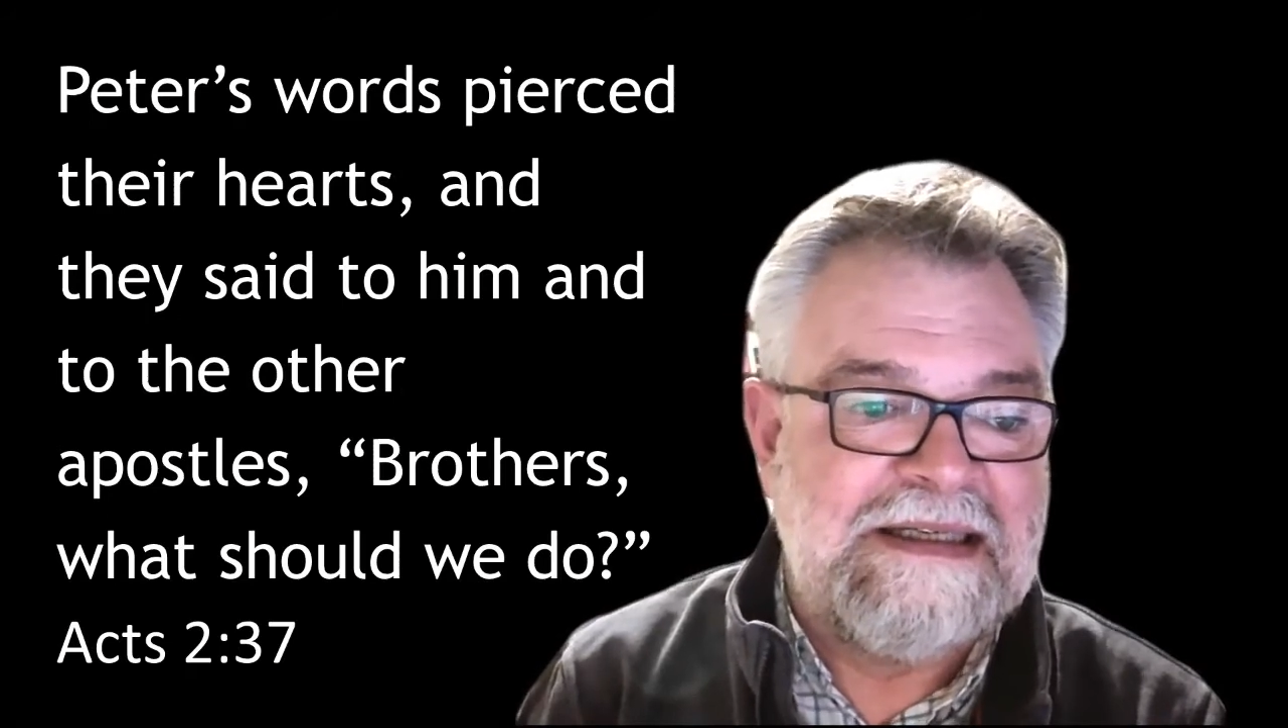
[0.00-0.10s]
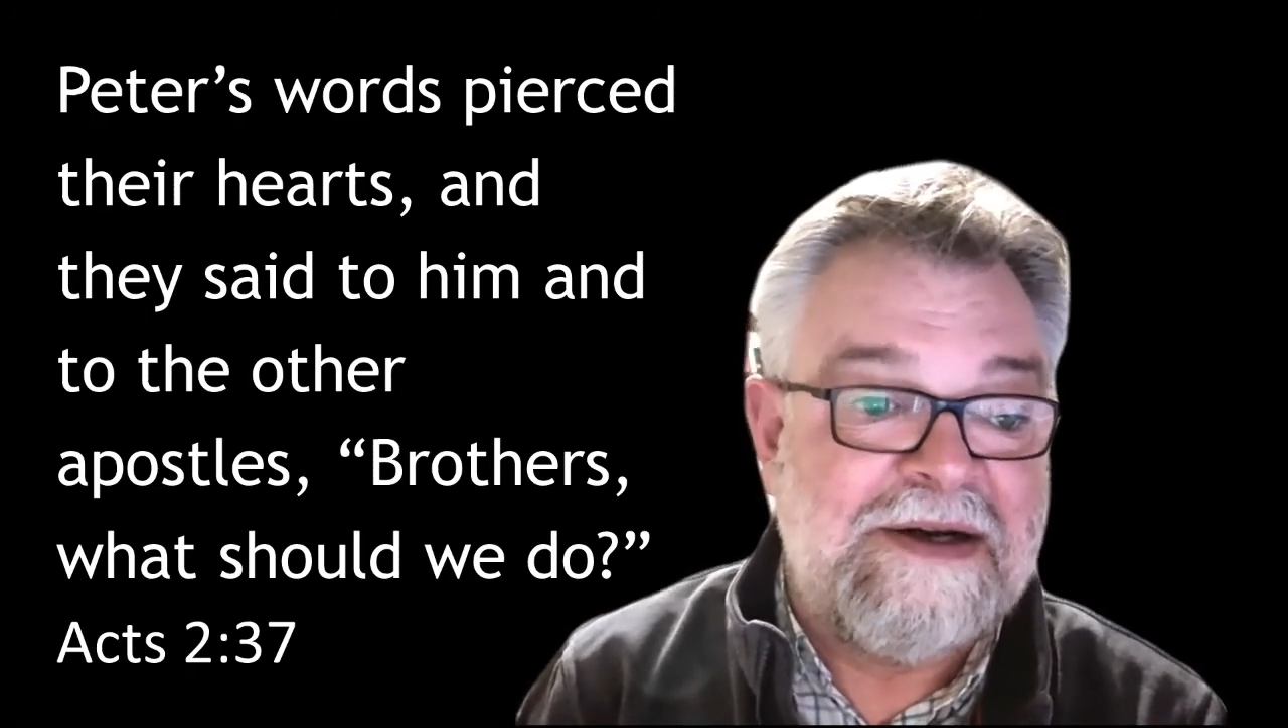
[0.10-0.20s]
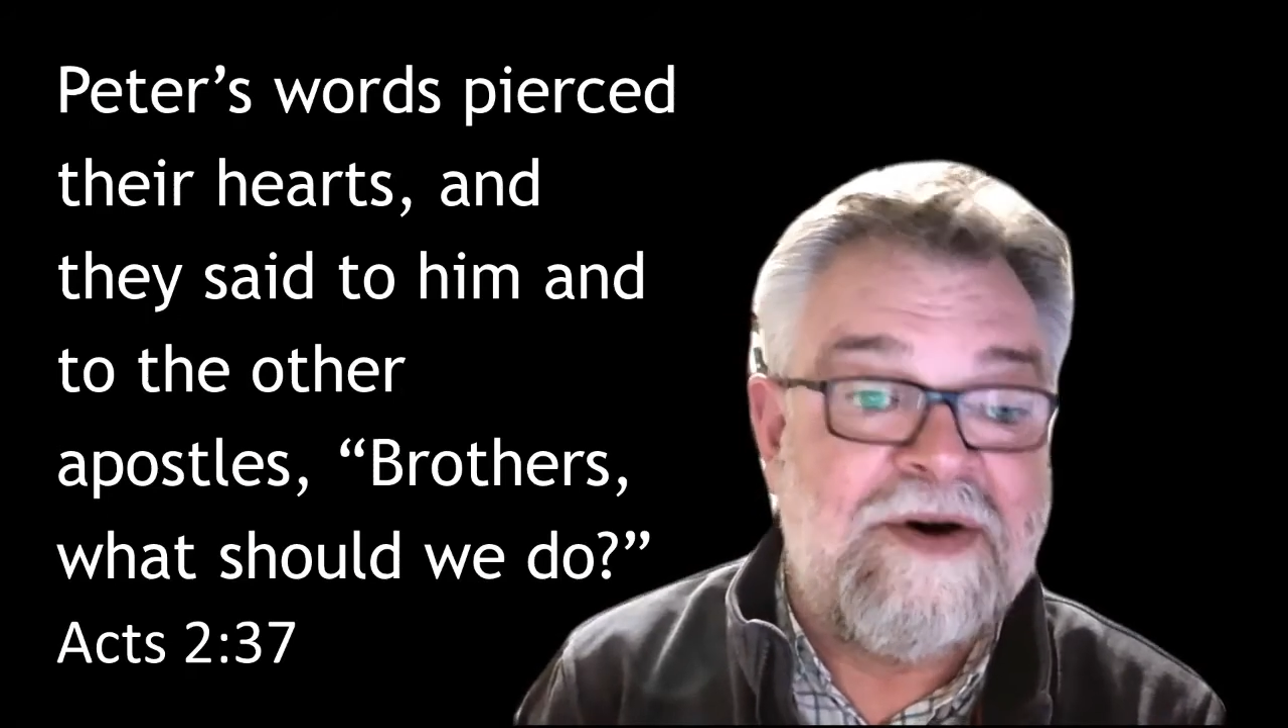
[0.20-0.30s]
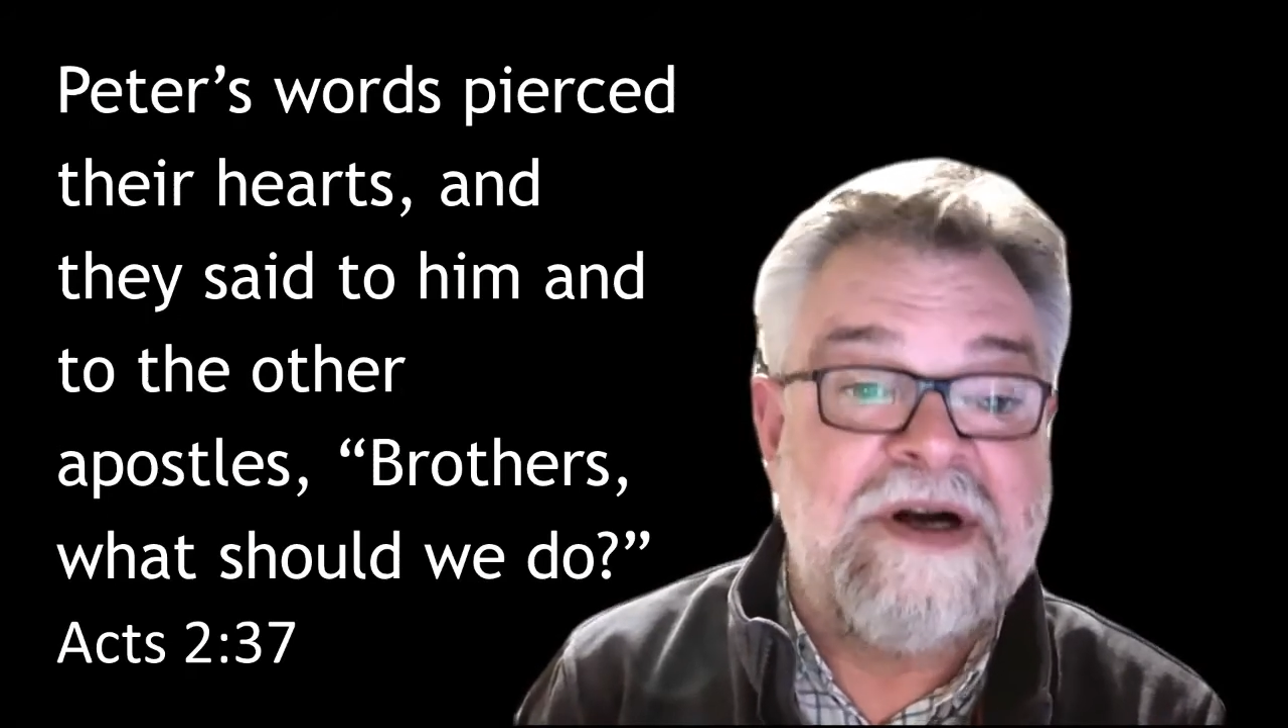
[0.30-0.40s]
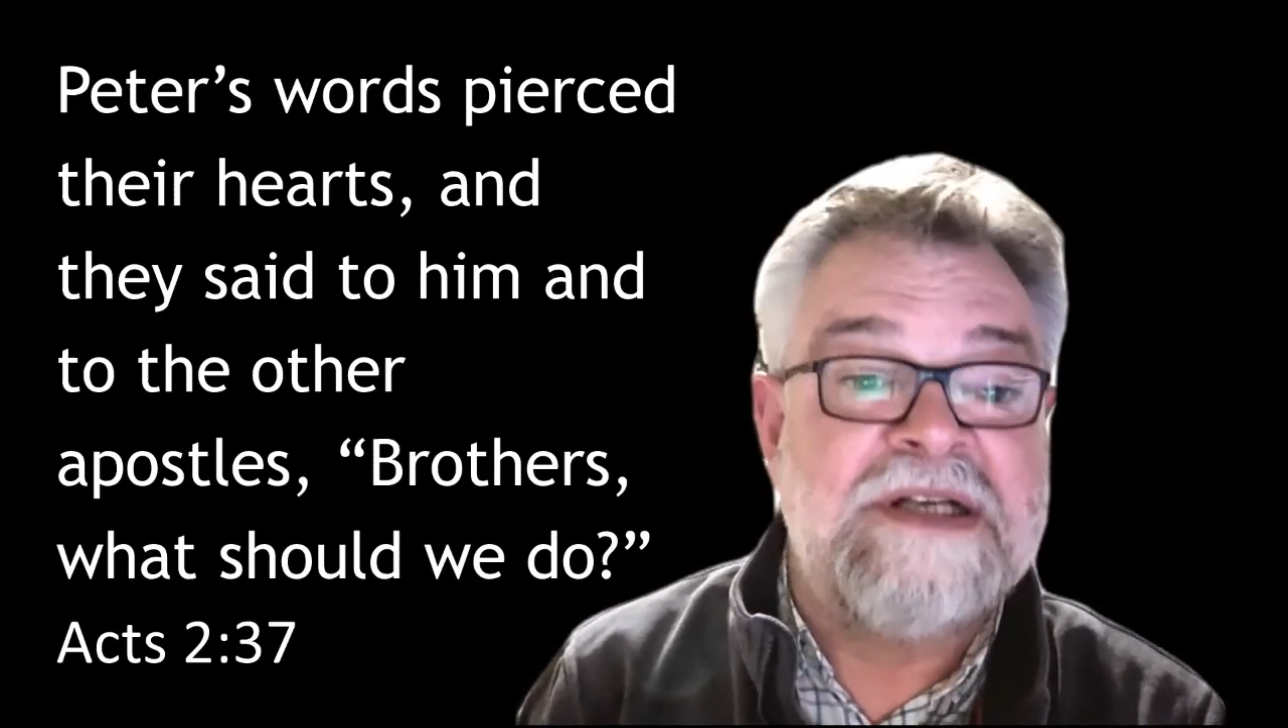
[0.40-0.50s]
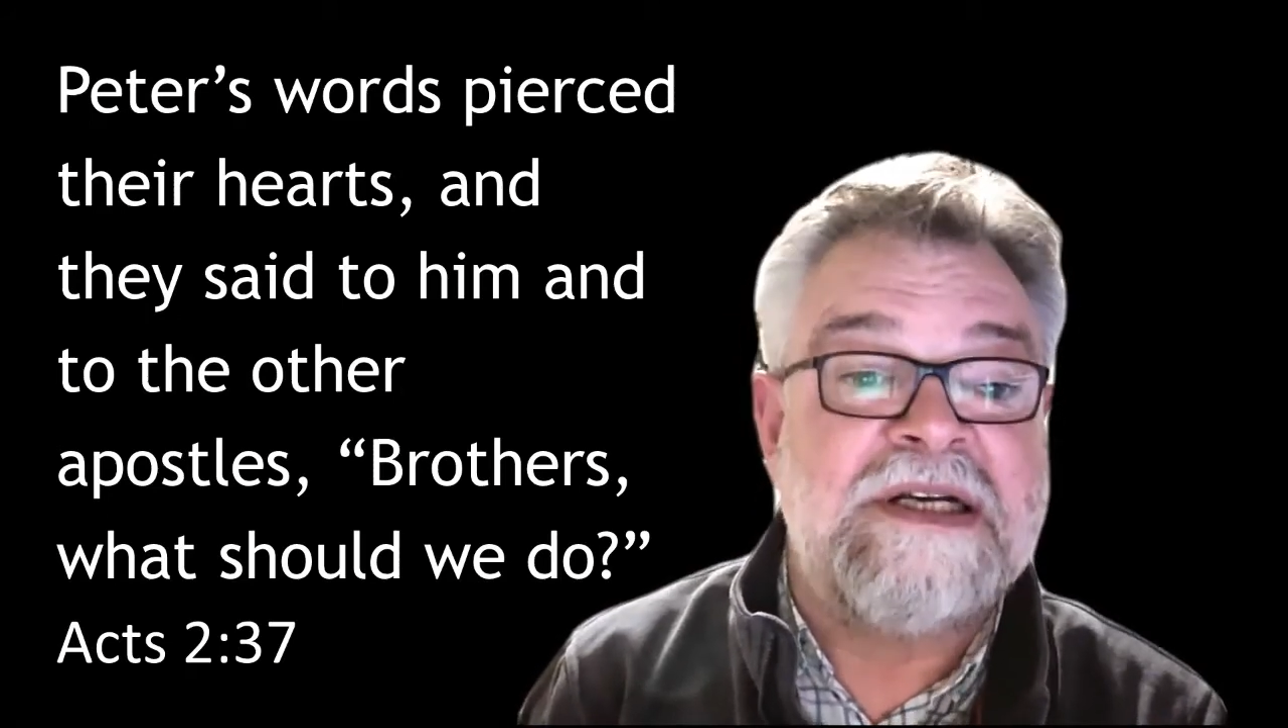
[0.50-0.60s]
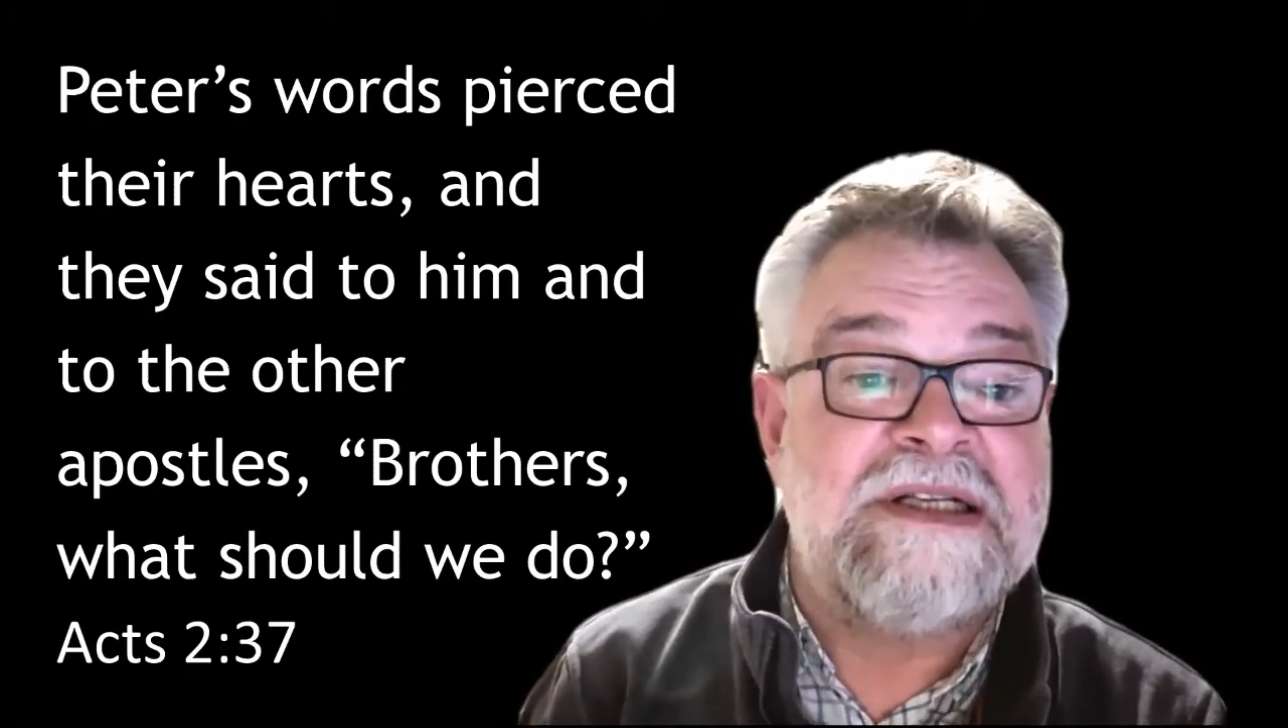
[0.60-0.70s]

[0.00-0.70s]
Or is there